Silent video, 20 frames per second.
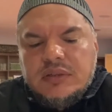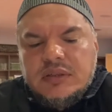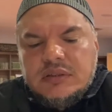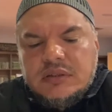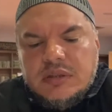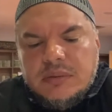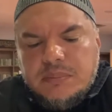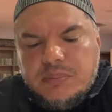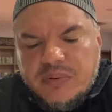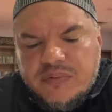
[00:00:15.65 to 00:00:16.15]
it
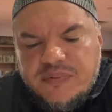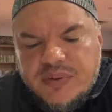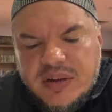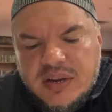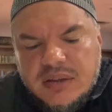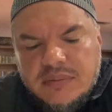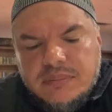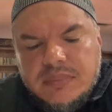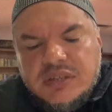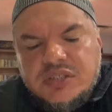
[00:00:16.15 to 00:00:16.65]
The
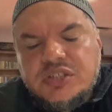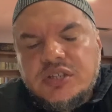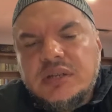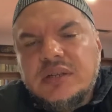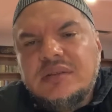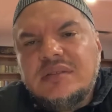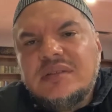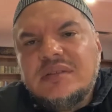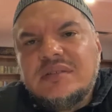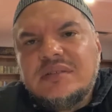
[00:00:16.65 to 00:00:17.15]
Prophetic Mission
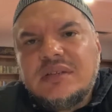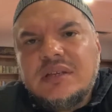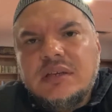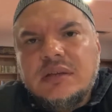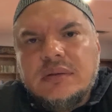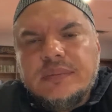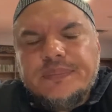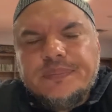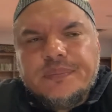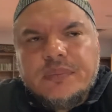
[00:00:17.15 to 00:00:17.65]
in
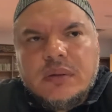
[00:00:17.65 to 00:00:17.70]
Tazkiyah,